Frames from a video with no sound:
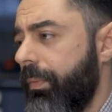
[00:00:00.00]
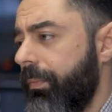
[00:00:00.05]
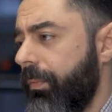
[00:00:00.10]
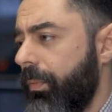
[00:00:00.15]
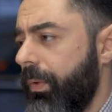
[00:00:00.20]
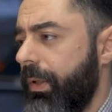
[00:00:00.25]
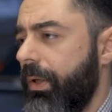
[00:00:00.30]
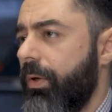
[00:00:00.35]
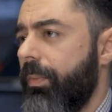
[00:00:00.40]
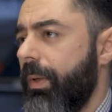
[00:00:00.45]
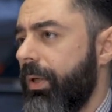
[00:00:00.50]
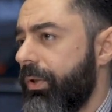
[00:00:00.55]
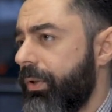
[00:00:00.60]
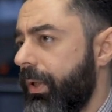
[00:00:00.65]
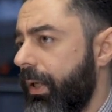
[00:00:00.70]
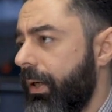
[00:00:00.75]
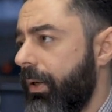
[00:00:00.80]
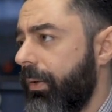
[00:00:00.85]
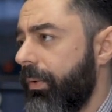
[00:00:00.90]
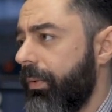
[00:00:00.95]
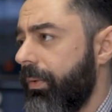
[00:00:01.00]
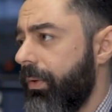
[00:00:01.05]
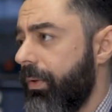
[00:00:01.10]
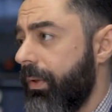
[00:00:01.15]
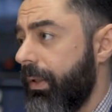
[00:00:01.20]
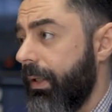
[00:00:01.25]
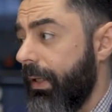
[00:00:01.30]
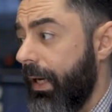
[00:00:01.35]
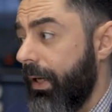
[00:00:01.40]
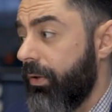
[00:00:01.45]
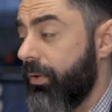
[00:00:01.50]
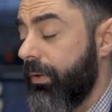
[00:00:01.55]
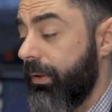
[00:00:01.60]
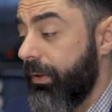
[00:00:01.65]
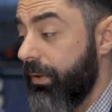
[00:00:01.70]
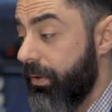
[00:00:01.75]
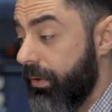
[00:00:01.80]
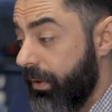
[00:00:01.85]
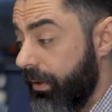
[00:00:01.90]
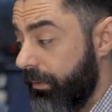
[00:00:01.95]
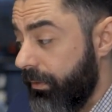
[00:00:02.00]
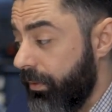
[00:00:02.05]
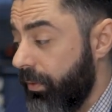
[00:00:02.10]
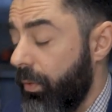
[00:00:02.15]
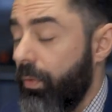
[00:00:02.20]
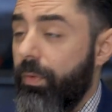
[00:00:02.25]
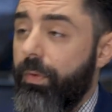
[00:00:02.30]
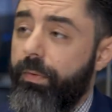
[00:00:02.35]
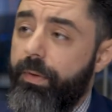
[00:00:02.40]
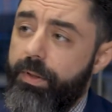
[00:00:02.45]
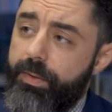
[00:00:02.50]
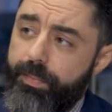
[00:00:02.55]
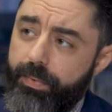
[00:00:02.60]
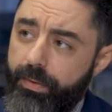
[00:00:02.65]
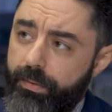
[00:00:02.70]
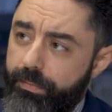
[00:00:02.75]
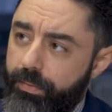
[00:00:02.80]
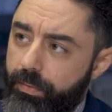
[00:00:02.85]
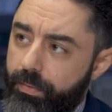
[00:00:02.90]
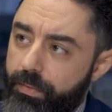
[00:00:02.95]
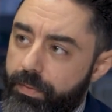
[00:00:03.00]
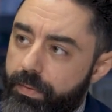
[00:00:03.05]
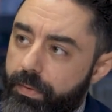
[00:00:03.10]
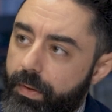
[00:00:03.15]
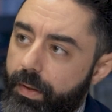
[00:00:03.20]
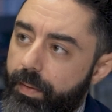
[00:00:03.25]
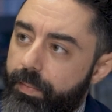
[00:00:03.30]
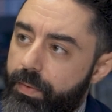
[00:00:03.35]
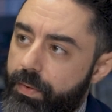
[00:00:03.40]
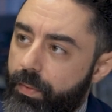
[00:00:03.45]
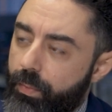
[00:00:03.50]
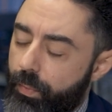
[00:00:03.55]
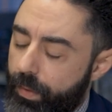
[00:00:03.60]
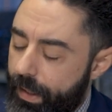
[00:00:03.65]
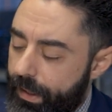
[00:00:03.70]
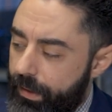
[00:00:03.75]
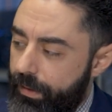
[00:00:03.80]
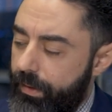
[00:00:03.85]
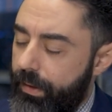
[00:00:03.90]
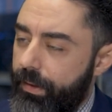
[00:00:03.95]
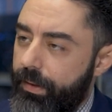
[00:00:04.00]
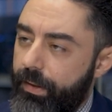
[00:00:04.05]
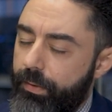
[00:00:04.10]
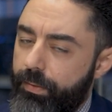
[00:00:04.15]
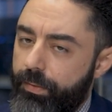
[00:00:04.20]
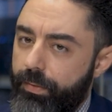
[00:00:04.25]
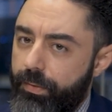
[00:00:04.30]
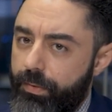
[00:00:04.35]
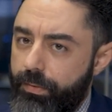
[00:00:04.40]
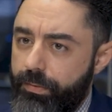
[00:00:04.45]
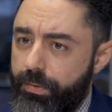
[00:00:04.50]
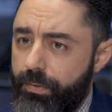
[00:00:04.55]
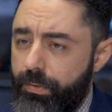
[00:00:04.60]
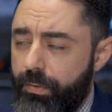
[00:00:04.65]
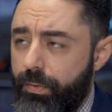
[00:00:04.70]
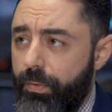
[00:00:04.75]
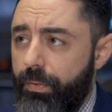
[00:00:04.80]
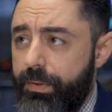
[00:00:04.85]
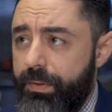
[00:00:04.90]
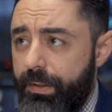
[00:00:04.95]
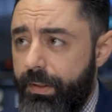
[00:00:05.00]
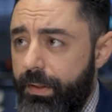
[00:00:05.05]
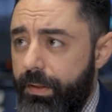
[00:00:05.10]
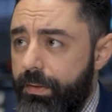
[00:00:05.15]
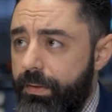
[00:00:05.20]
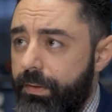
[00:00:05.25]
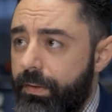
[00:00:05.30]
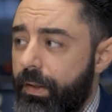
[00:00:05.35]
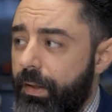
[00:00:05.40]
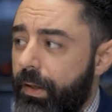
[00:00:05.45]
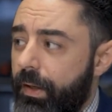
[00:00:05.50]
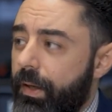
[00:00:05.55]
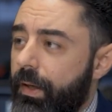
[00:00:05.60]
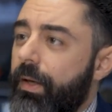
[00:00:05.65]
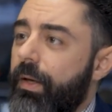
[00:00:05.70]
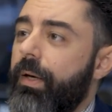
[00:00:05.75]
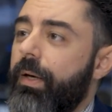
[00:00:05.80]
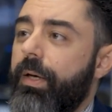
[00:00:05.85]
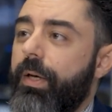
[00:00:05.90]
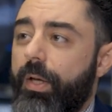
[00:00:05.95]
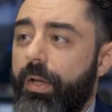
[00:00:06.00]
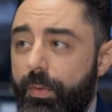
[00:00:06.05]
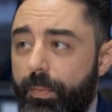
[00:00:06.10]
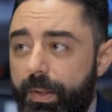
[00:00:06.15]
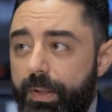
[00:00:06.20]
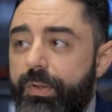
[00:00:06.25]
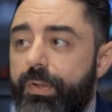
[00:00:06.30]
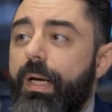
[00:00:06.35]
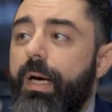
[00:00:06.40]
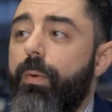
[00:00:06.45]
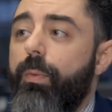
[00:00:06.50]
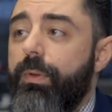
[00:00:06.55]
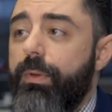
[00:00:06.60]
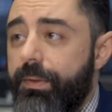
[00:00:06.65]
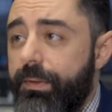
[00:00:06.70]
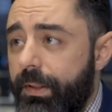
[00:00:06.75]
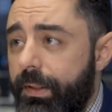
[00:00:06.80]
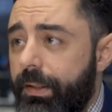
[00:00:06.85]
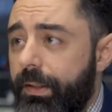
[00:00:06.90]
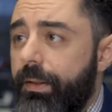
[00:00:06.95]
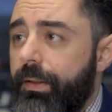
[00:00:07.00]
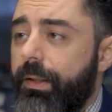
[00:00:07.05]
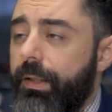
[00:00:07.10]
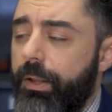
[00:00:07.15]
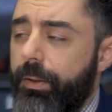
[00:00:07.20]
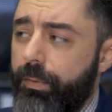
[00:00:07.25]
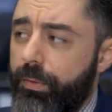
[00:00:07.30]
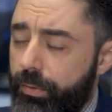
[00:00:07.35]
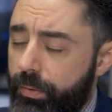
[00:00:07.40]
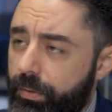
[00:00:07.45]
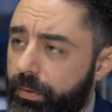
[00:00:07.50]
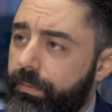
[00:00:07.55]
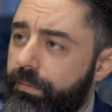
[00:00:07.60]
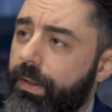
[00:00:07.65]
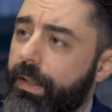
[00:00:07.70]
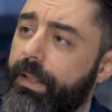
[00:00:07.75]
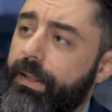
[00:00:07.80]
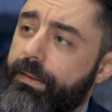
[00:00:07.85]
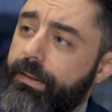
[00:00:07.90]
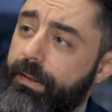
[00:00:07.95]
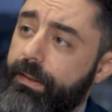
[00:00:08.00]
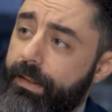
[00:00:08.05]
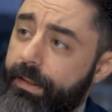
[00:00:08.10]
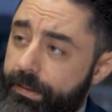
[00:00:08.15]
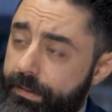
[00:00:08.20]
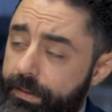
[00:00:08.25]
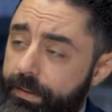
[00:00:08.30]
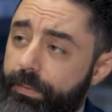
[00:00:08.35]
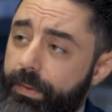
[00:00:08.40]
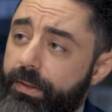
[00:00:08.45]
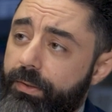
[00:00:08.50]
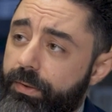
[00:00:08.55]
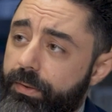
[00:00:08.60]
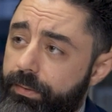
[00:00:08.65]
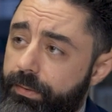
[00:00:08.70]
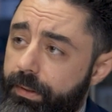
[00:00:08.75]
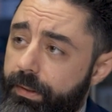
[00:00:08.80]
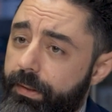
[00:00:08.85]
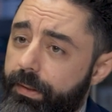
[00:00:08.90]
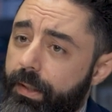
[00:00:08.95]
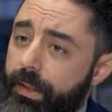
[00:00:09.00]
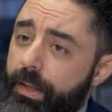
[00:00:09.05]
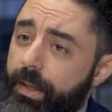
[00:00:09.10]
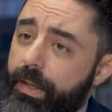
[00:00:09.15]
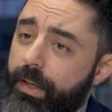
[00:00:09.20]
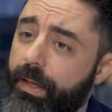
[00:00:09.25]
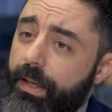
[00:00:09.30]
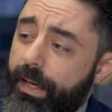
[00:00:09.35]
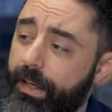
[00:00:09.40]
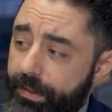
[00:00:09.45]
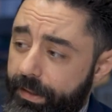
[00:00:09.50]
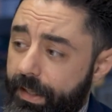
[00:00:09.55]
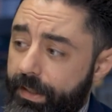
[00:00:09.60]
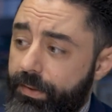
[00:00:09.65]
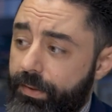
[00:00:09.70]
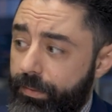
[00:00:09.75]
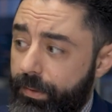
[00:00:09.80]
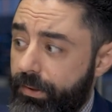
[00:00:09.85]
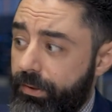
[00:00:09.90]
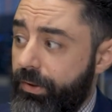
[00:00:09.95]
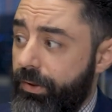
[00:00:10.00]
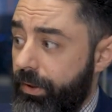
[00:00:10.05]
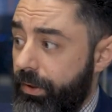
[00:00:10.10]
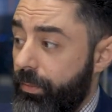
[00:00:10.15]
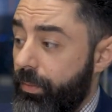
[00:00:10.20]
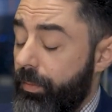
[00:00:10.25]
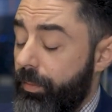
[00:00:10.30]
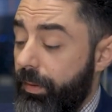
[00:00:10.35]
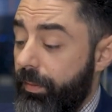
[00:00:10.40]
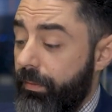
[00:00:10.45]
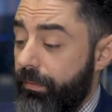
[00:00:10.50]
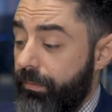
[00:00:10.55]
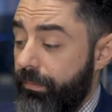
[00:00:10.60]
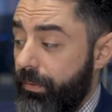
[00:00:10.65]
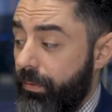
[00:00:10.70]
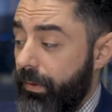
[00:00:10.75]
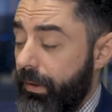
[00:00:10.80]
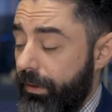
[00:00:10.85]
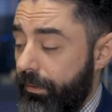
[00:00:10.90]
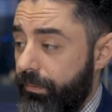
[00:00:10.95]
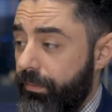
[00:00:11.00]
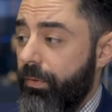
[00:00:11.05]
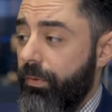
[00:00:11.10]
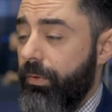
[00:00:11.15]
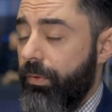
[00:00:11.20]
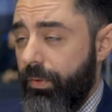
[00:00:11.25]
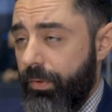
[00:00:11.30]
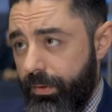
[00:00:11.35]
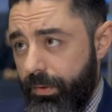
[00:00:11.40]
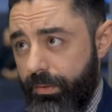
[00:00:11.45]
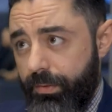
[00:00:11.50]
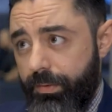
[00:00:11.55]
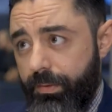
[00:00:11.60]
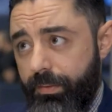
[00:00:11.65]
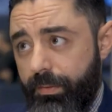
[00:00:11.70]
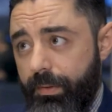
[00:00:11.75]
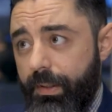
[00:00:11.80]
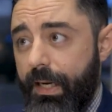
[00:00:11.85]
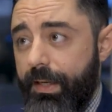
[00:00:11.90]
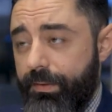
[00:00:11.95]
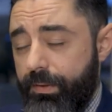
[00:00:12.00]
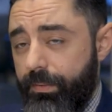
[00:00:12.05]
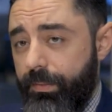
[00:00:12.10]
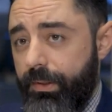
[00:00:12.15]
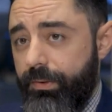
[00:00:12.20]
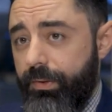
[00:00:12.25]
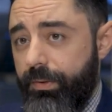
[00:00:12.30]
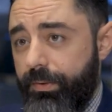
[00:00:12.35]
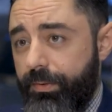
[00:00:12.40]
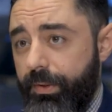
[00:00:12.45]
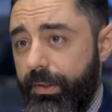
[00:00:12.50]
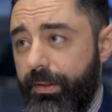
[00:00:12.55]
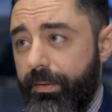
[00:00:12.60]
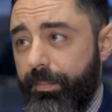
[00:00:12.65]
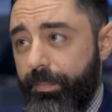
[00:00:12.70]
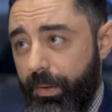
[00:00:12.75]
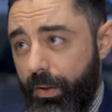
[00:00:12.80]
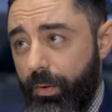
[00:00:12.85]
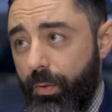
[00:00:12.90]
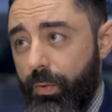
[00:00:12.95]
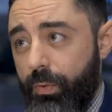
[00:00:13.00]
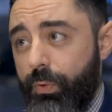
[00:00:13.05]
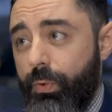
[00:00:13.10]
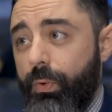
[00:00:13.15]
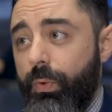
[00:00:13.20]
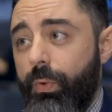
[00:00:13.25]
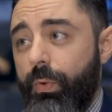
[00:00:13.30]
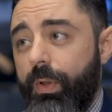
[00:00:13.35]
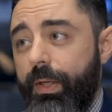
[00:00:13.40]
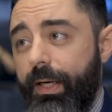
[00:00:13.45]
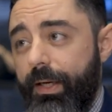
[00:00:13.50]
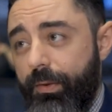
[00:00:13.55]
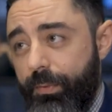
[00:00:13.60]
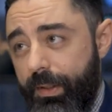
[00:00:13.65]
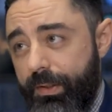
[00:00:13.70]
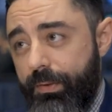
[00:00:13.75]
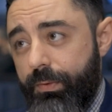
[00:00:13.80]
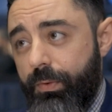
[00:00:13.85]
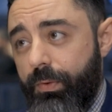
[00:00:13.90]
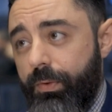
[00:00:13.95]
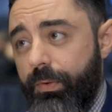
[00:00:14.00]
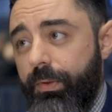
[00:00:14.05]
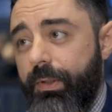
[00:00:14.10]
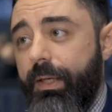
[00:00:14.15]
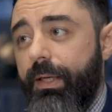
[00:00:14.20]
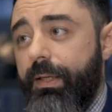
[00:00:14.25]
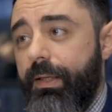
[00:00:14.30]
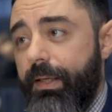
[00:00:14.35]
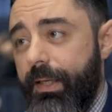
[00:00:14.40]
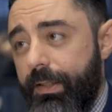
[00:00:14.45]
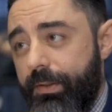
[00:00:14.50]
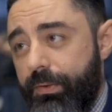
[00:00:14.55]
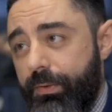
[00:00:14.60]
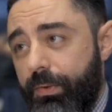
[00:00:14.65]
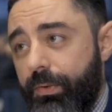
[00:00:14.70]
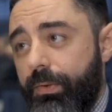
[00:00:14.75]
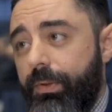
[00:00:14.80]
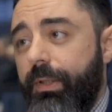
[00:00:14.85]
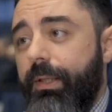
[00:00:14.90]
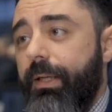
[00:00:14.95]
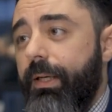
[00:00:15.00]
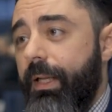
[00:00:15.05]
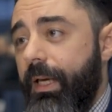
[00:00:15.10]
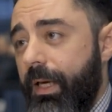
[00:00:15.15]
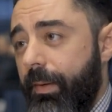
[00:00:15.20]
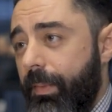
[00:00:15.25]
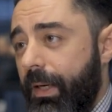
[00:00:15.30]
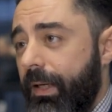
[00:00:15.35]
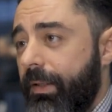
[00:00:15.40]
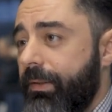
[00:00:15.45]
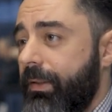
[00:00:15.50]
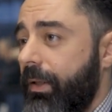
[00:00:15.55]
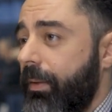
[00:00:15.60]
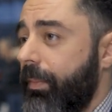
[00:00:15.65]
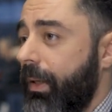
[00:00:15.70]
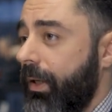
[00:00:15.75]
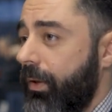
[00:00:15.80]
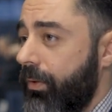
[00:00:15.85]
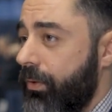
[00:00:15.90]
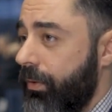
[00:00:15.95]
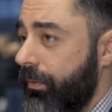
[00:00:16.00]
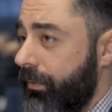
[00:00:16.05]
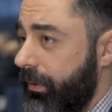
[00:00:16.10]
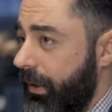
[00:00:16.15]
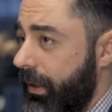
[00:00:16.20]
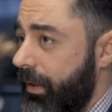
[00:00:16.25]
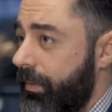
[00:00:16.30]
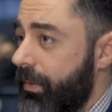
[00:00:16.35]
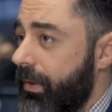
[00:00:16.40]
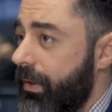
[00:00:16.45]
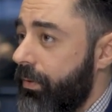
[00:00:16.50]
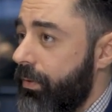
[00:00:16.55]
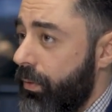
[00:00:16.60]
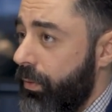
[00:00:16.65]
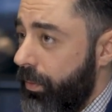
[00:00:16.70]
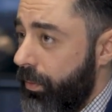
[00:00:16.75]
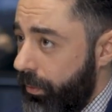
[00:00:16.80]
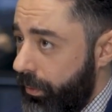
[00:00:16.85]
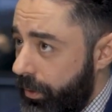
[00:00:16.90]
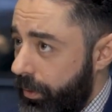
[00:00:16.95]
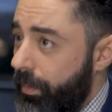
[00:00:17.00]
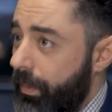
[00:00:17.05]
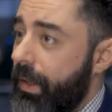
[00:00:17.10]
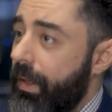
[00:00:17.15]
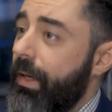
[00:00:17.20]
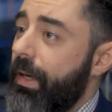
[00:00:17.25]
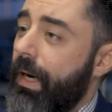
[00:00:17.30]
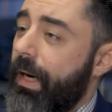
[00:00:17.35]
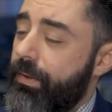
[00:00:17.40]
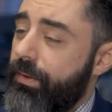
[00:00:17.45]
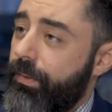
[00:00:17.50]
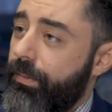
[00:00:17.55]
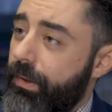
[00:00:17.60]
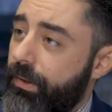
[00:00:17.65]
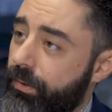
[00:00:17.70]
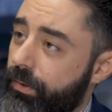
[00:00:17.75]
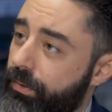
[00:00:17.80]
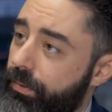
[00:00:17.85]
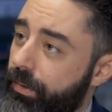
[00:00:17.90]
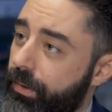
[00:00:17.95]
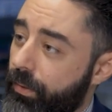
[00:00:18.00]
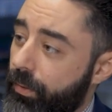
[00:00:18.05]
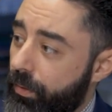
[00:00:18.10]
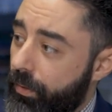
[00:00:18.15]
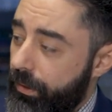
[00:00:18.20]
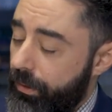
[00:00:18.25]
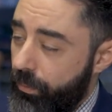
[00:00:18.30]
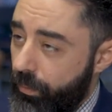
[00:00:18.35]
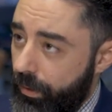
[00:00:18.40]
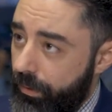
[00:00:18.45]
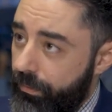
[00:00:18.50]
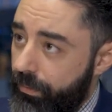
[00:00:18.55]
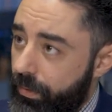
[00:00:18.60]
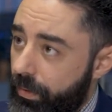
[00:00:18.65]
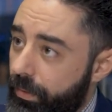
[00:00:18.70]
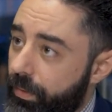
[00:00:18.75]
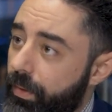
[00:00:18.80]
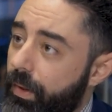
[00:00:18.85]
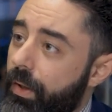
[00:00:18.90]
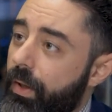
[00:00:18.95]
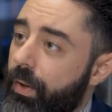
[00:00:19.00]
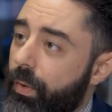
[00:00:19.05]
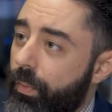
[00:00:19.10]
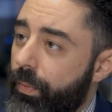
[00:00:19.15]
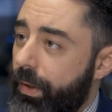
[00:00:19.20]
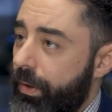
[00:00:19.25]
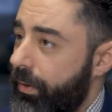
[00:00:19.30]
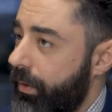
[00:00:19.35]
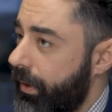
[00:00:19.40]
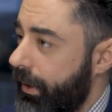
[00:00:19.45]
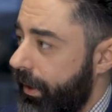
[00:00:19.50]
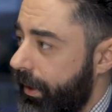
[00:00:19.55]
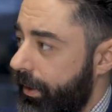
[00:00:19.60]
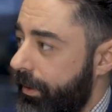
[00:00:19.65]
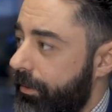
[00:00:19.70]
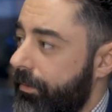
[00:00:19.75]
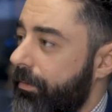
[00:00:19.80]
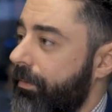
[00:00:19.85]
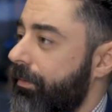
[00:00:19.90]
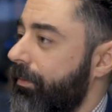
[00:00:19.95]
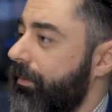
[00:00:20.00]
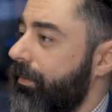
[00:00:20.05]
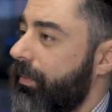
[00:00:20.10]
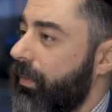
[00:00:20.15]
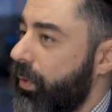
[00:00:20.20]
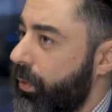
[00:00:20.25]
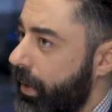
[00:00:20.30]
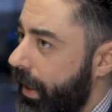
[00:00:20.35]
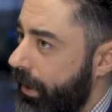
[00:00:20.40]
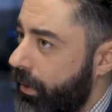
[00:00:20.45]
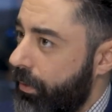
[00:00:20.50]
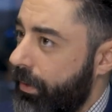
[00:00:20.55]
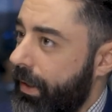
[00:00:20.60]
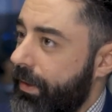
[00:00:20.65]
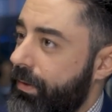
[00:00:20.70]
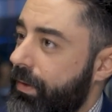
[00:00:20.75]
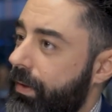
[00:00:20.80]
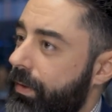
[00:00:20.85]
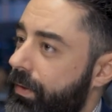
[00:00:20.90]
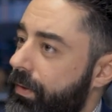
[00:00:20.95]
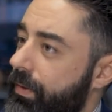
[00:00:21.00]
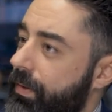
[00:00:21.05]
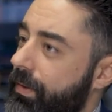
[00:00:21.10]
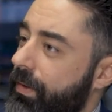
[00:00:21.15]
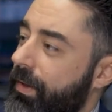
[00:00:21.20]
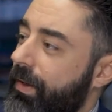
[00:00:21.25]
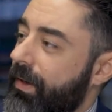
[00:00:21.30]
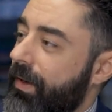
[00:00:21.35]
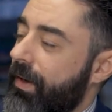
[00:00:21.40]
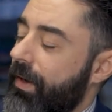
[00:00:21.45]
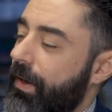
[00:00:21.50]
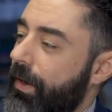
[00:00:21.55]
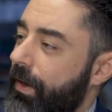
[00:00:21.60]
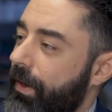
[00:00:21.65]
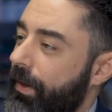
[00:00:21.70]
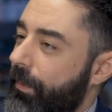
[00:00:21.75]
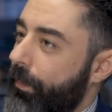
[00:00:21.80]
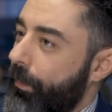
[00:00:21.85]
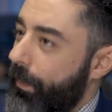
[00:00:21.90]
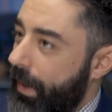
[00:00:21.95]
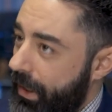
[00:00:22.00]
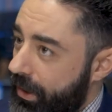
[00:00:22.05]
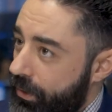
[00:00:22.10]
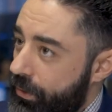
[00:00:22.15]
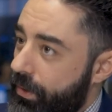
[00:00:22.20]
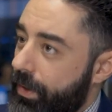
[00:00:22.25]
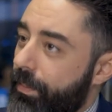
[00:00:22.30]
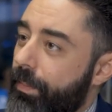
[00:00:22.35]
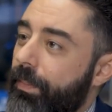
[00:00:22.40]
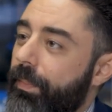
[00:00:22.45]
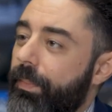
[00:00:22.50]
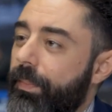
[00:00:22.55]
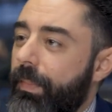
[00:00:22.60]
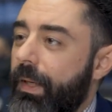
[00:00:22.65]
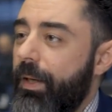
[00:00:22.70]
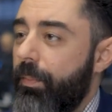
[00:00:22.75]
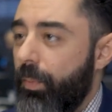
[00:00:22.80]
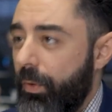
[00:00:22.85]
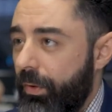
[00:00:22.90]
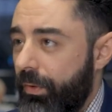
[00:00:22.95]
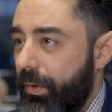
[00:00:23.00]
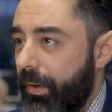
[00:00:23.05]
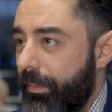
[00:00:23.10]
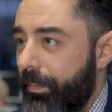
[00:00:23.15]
With Innomesh now, you can actually discover all of these peripherals. So anything that your Q-SYS core sees, Innomesh now will see. It will unify it in an asset registry, and the asset registry will be a full Q-SYS asset registry, but also a Crestron and an Extron and an AMX and a Microsoft Teams and Zoom Room asset registry all in one view, where you can track your assets, manage them, and monitor